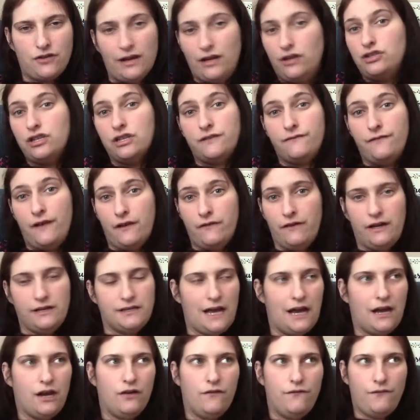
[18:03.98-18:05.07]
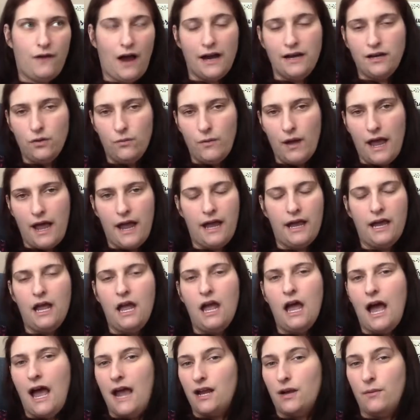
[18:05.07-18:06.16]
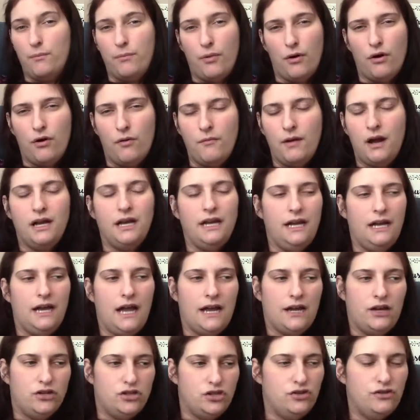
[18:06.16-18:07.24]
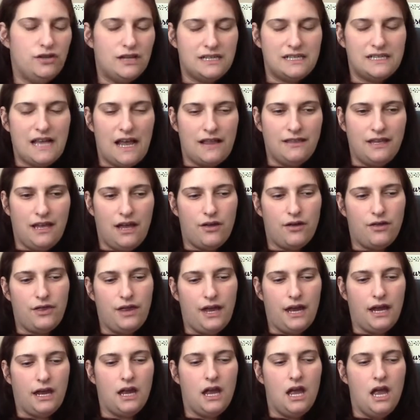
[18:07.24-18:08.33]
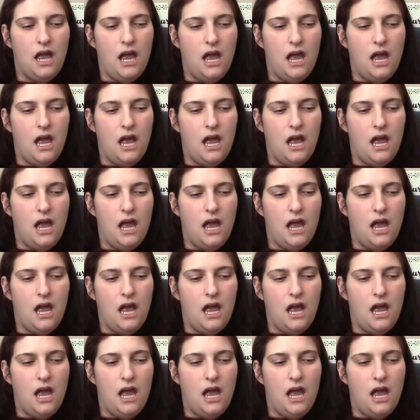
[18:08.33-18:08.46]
I could just fundraise. I could find a way. I could borrow money. I could do this, that, the other thing.